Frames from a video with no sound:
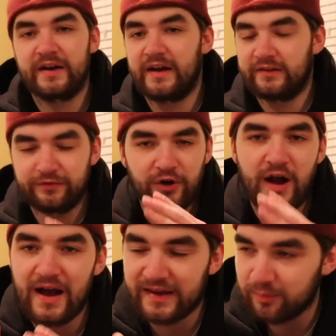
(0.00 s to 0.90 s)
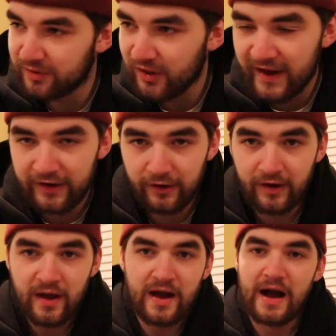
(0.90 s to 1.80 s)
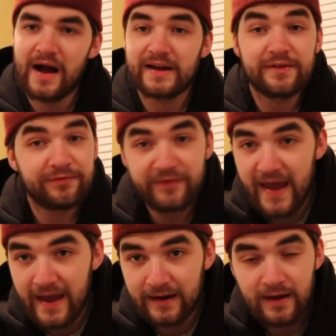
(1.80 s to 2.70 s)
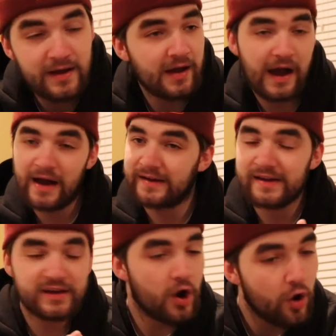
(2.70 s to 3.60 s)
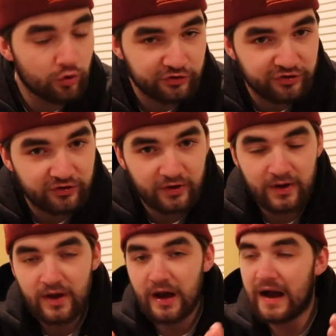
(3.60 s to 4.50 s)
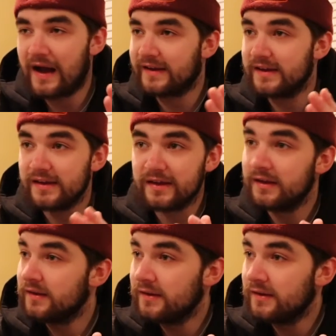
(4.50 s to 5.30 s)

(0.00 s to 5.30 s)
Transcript: right guys, if you're a hockey player, a hockey fan, a hockey coach, a hockey,